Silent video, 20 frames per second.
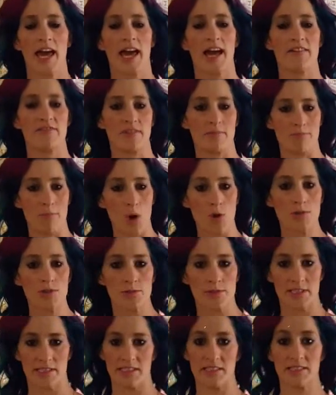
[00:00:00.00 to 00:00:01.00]
have the
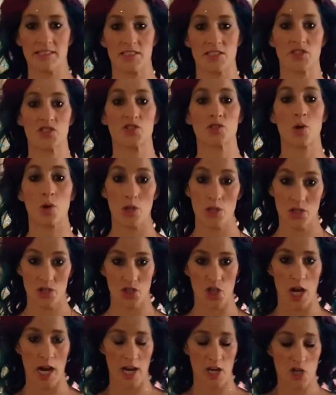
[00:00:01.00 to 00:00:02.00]
most resistance towards
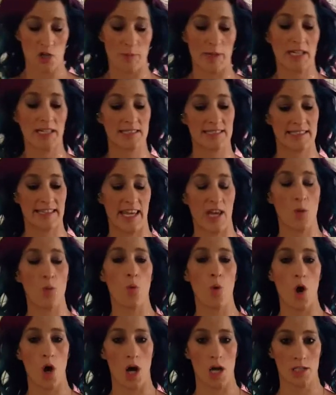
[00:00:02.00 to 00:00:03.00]
change, because they
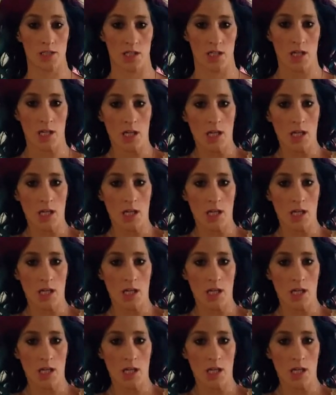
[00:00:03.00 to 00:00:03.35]
want